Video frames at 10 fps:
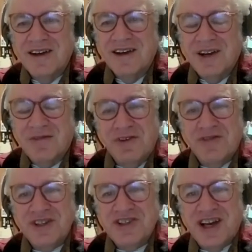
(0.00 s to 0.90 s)
at
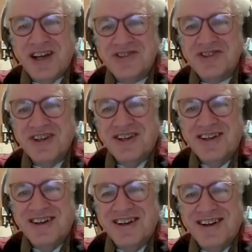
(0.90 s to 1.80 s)
fifty cents.
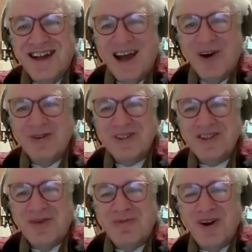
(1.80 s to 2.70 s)
Uh, now it's
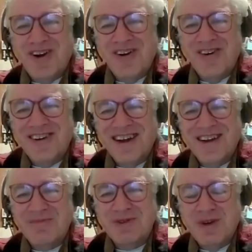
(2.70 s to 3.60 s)
somewhere like
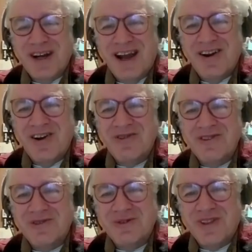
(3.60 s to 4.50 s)
between eight
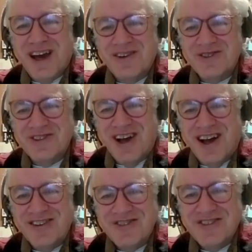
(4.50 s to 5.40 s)
hundred dollars to one thousand
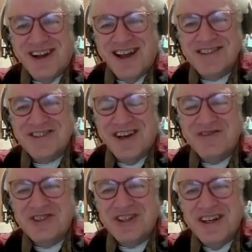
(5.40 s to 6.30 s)
dollars, the last I've
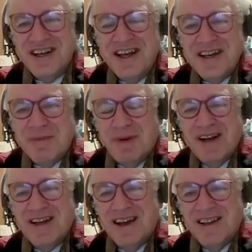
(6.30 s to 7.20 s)
seen,
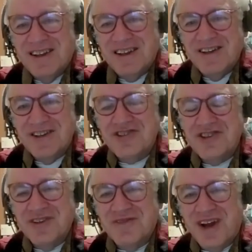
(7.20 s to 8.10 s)
depending on the condition
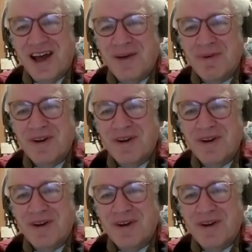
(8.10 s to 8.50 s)
of the flap.